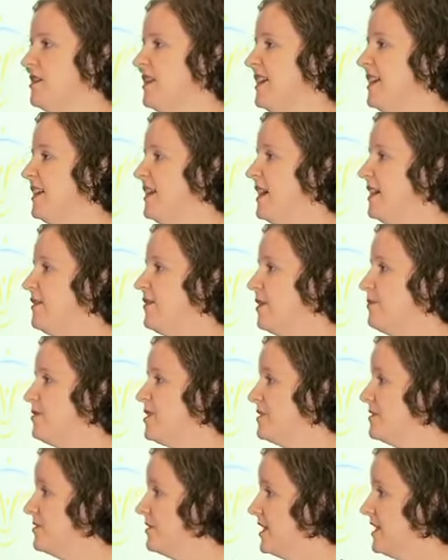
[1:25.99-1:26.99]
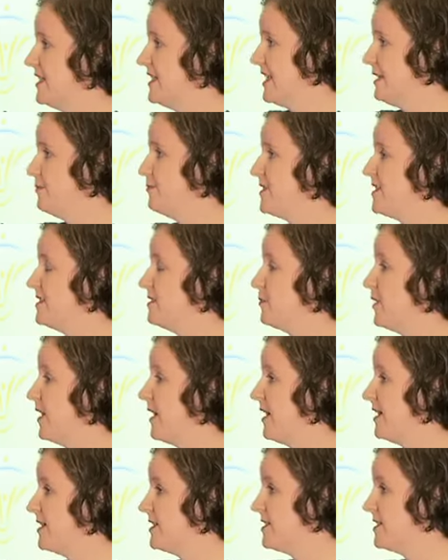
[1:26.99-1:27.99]
They can have up to 3 attempts to
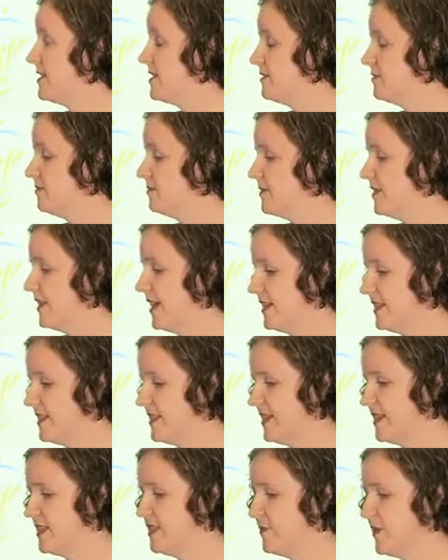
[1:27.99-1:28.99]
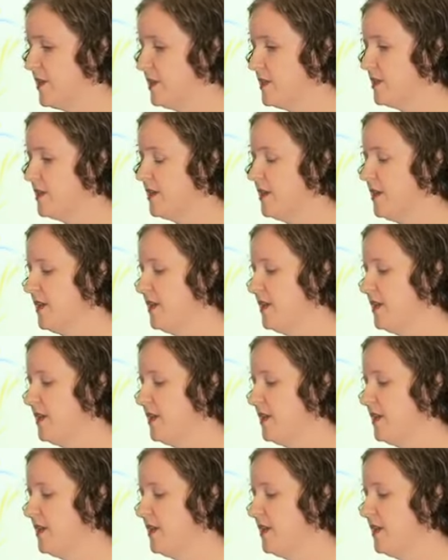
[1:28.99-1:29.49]
pass that assessment.